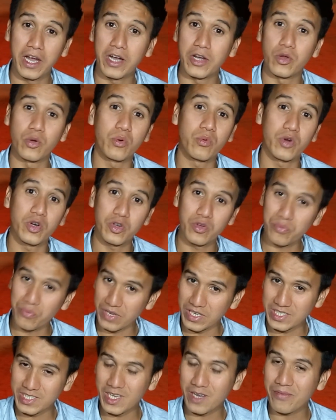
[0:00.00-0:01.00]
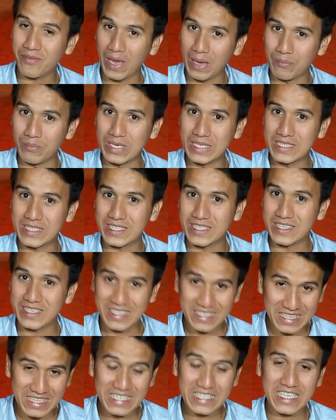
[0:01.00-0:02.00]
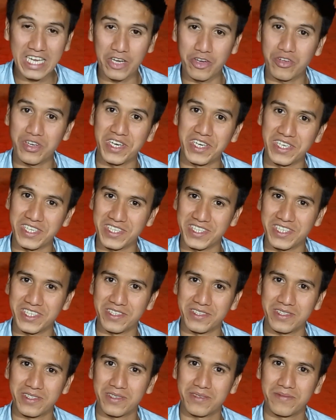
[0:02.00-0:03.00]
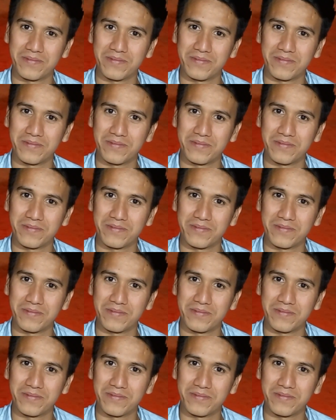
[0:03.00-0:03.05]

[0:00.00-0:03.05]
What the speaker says: don't want to face their families in this kind of condition.